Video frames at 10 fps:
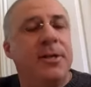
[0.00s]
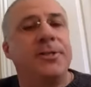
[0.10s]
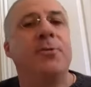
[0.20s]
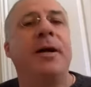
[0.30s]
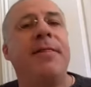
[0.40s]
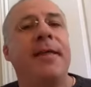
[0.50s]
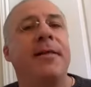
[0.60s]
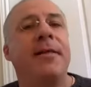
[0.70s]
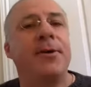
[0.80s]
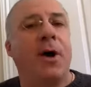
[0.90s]
So we
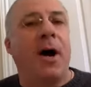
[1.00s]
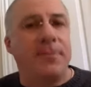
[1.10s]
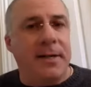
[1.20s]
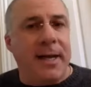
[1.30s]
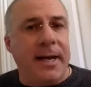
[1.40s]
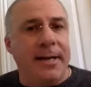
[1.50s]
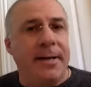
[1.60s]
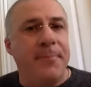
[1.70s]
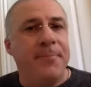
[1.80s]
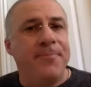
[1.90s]
think they're not related.